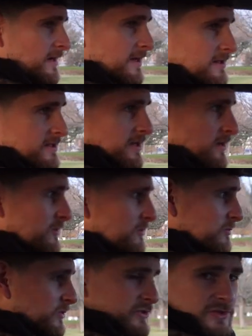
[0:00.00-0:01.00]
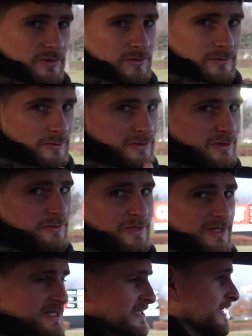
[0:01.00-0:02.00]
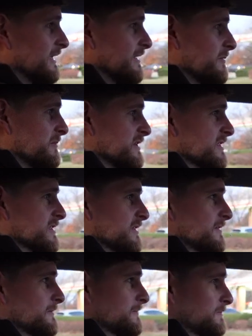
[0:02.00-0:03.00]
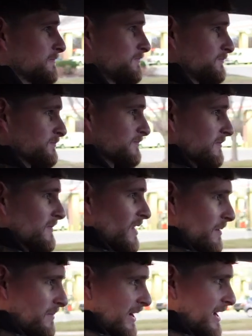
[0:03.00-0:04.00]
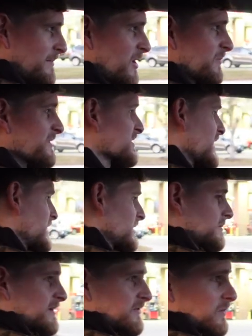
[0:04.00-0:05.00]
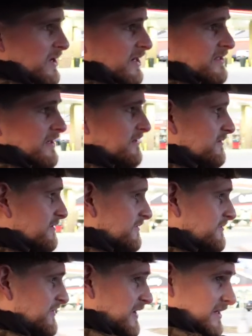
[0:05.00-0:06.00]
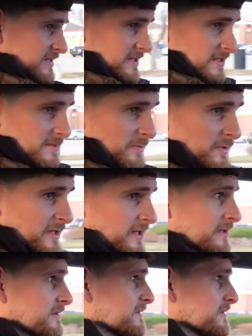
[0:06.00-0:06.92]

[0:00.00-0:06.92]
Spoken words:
And so we'll do one of these little numbers. But I am hoping to get a little bit of work done first this morning.